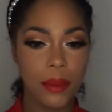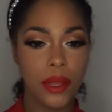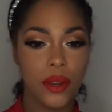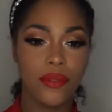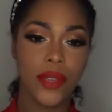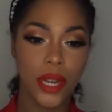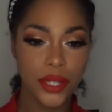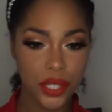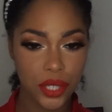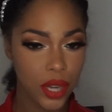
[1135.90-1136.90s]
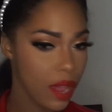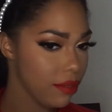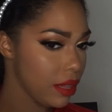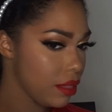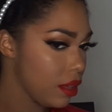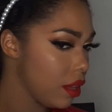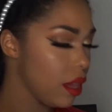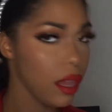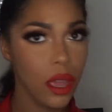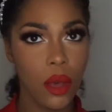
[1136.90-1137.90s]
gonna finish
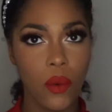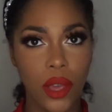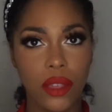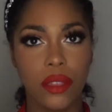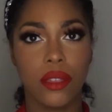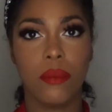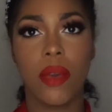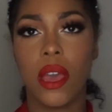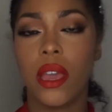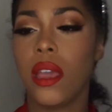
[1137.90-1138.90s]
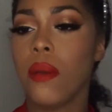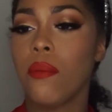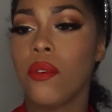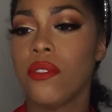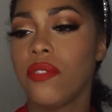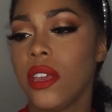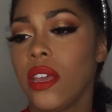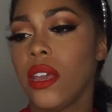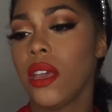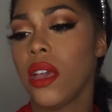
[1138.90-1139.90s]
everything with my
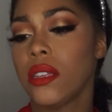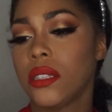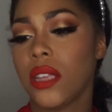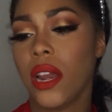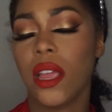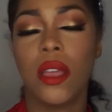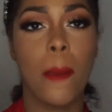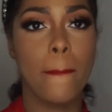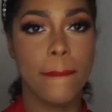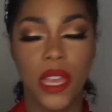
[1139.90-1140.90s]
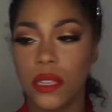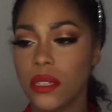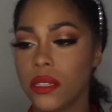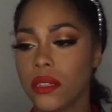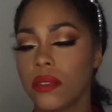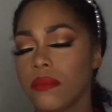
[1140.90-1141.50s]
Morphe setting mist,